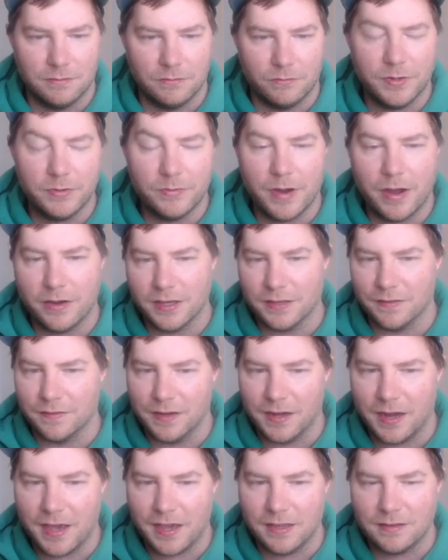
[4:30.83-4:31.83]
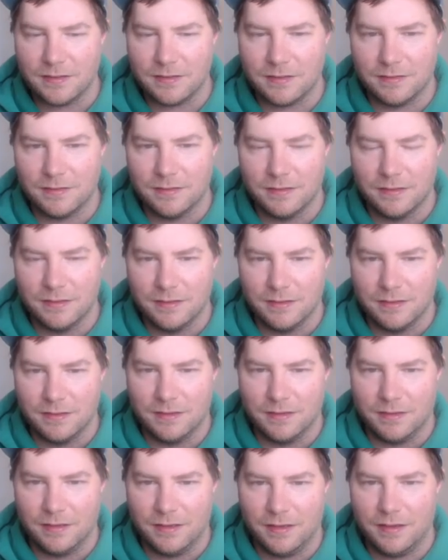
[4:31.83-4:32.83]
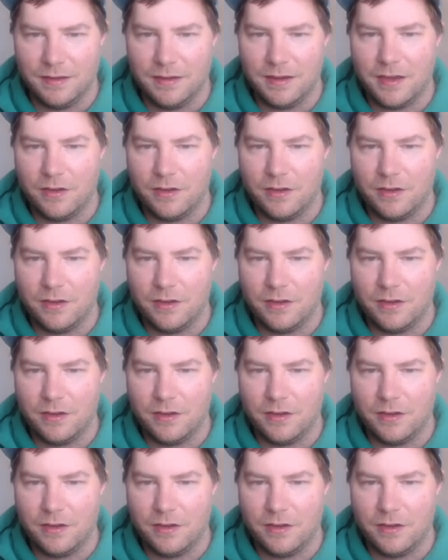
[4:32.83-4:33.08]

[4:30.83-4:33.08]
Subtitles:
rerouting the knight, and